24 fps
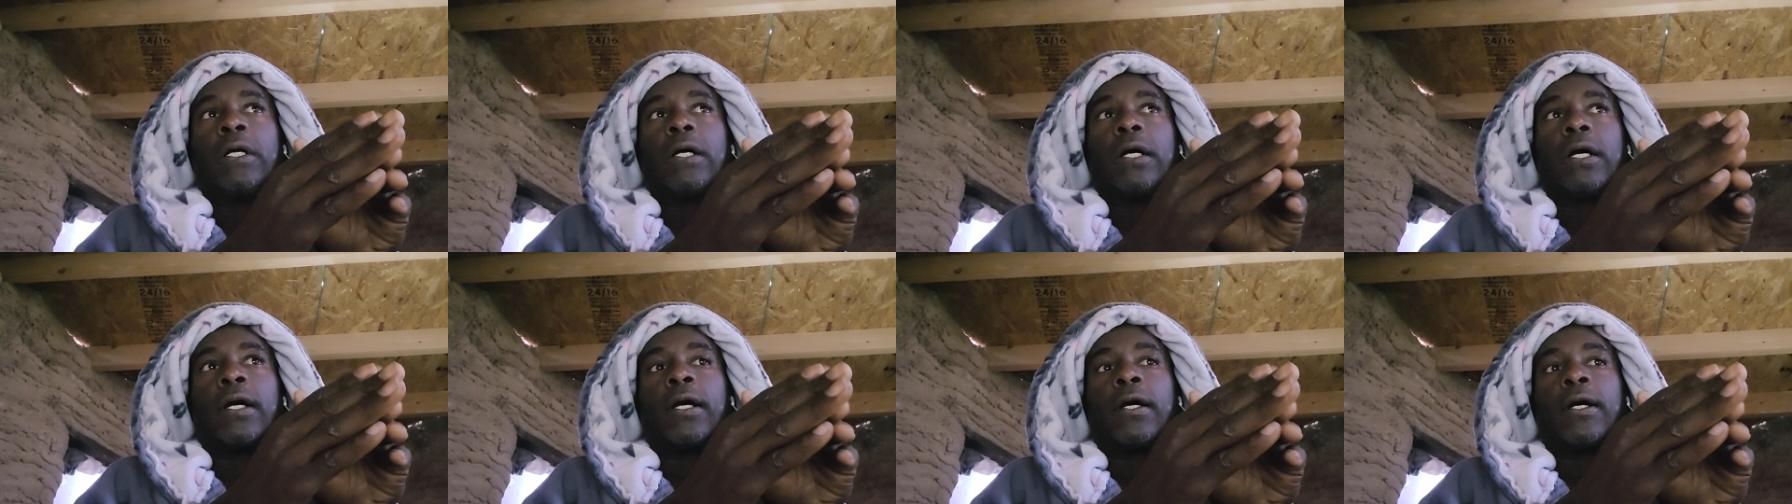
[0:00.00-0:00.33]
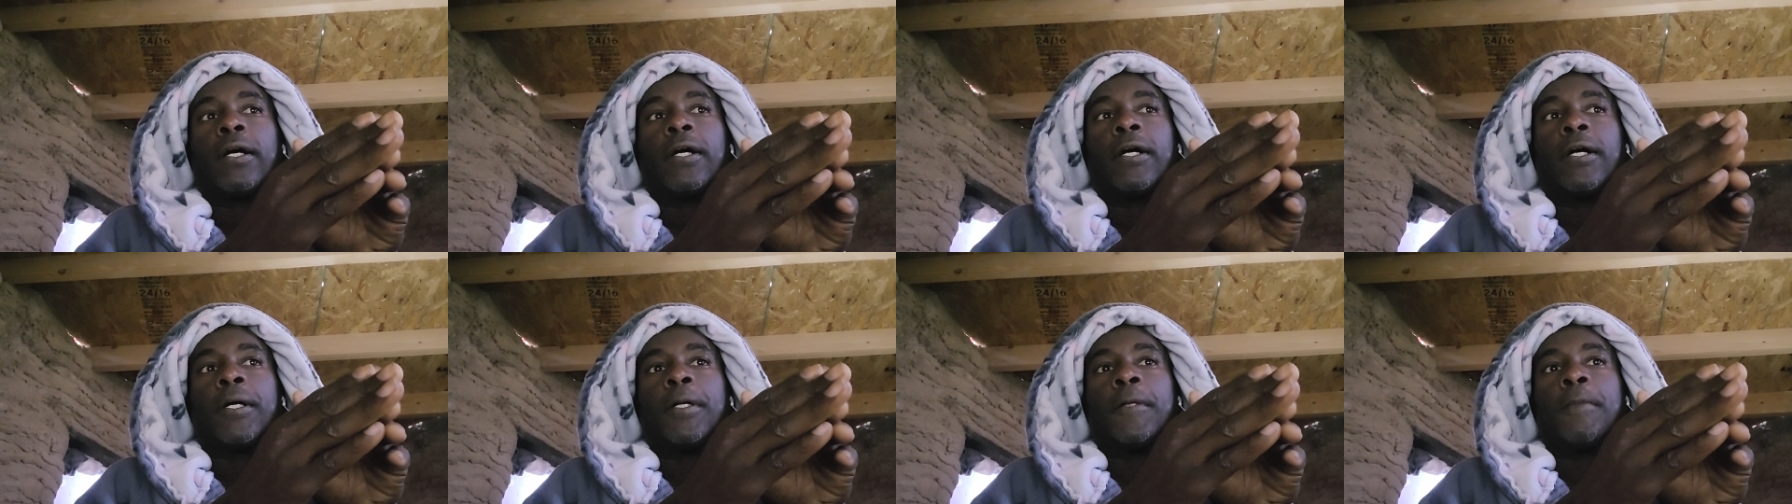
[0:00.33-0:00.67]

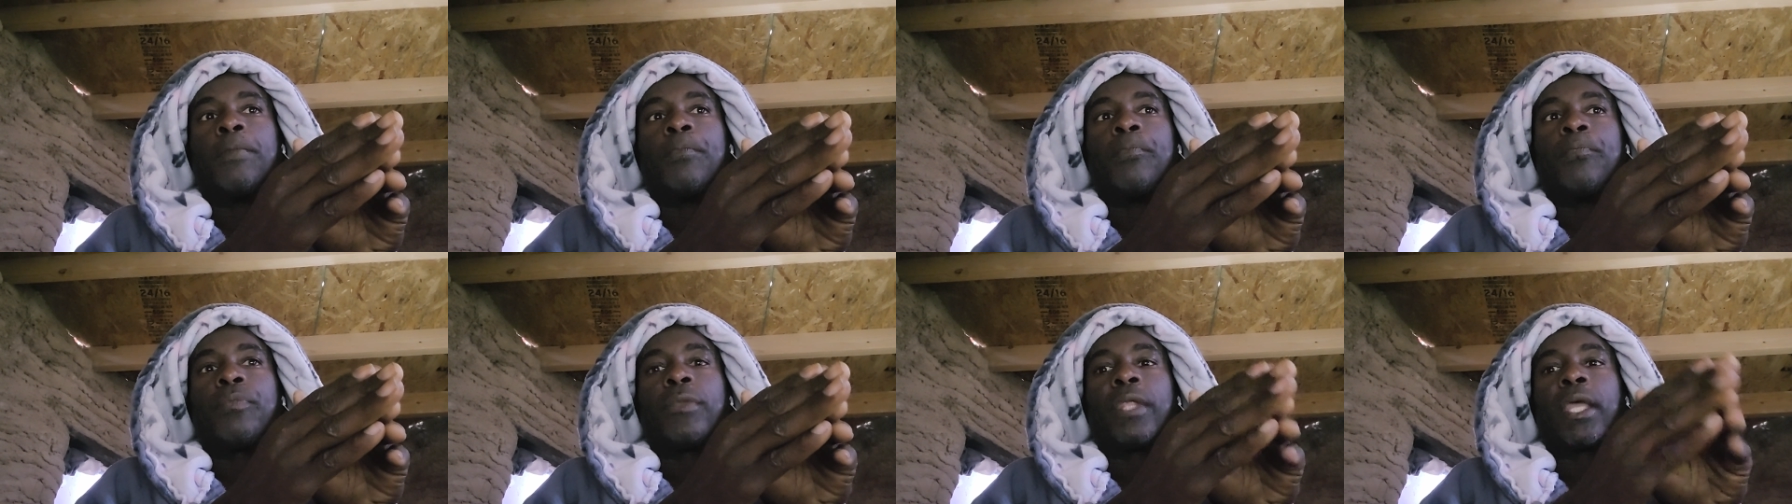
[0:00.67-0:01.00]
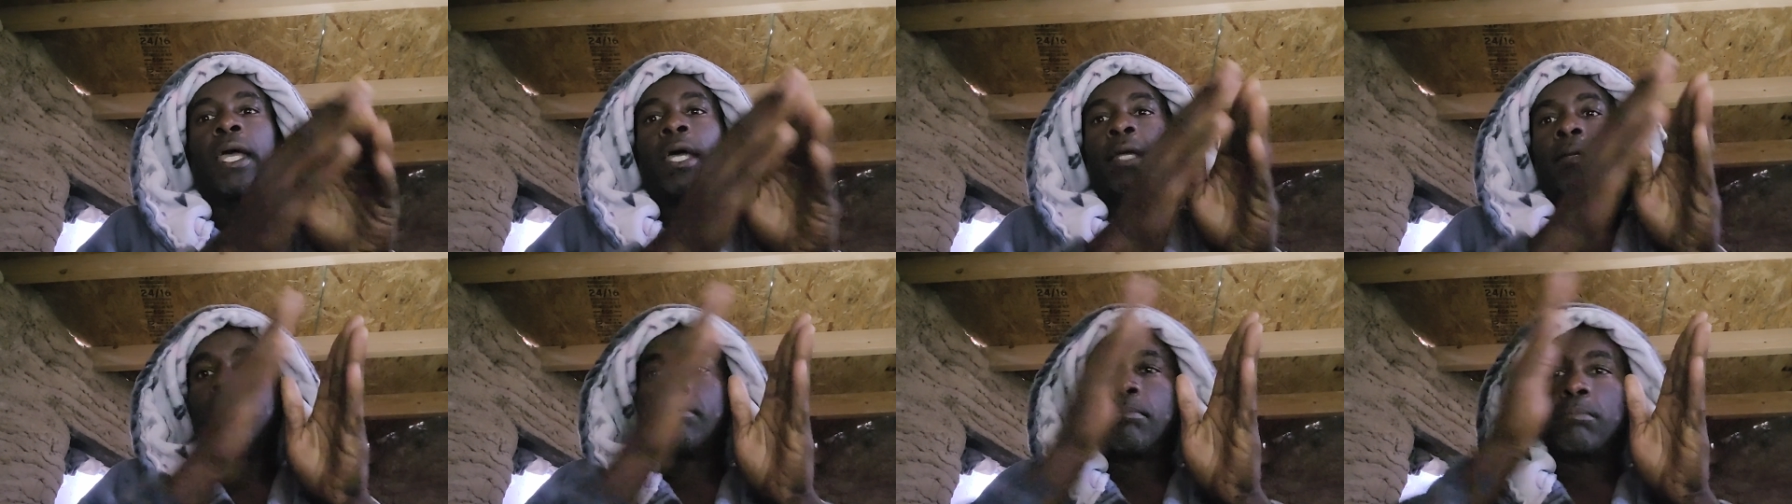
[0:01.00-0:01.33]

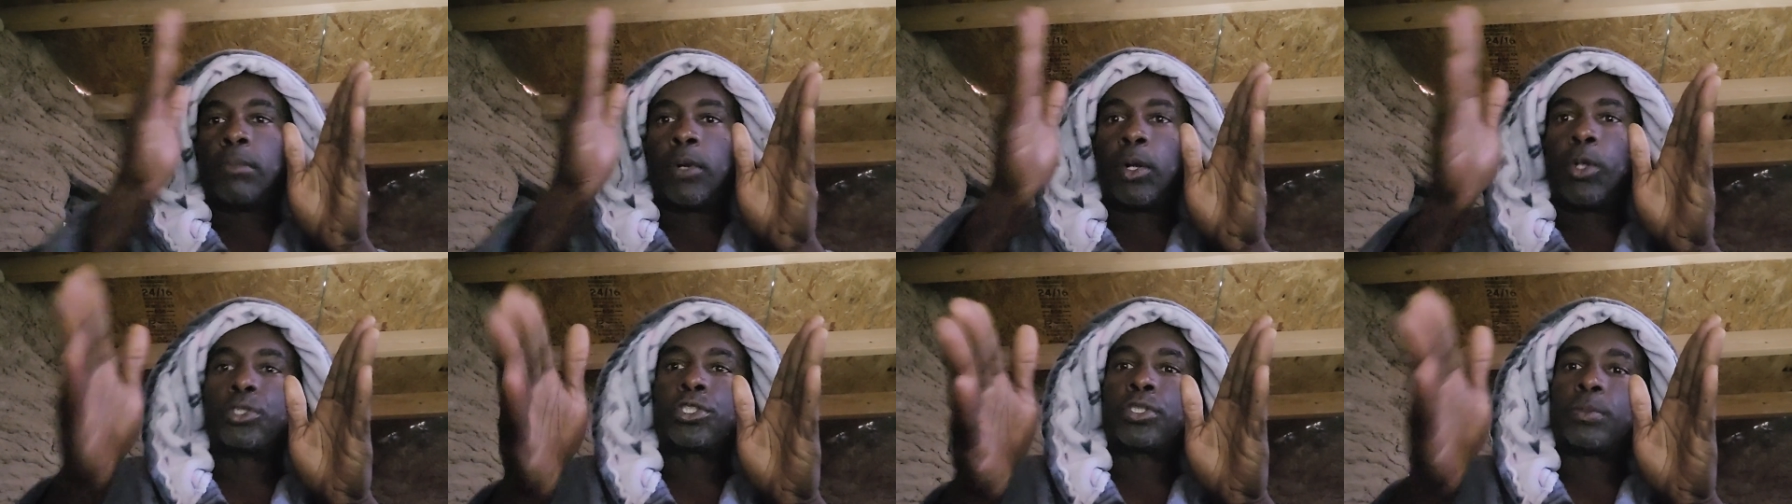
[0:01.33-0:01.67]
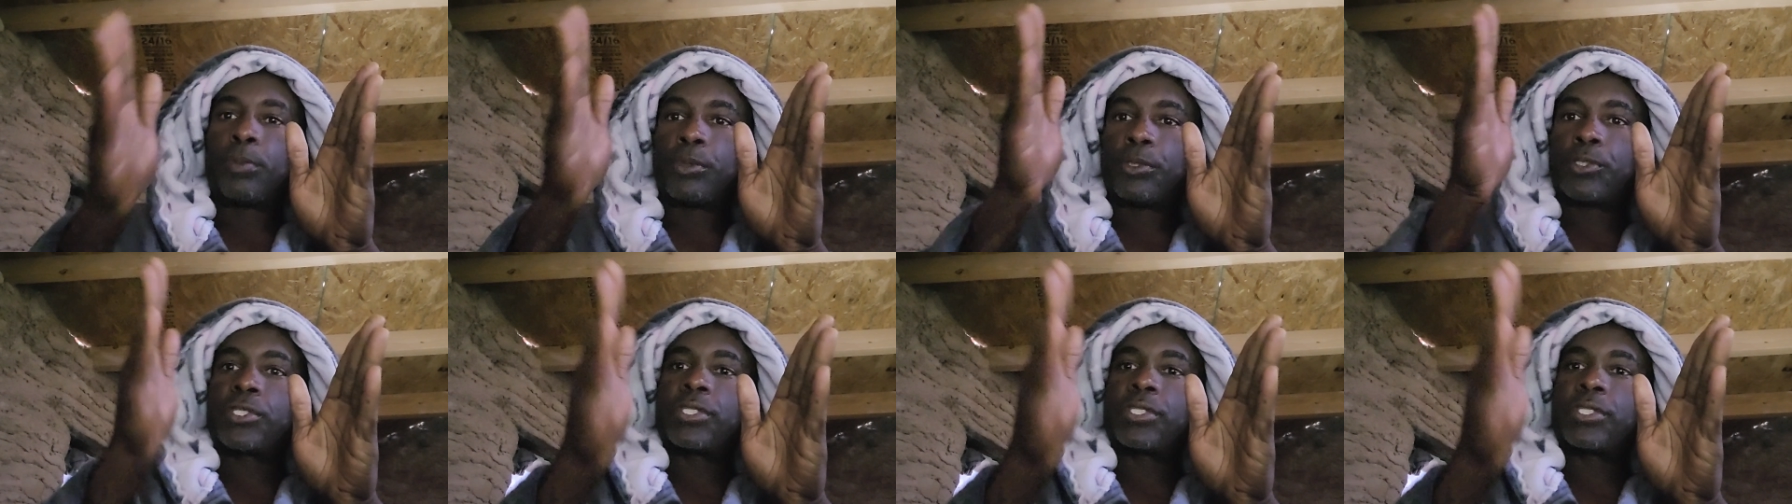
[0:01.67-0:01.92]
at multiple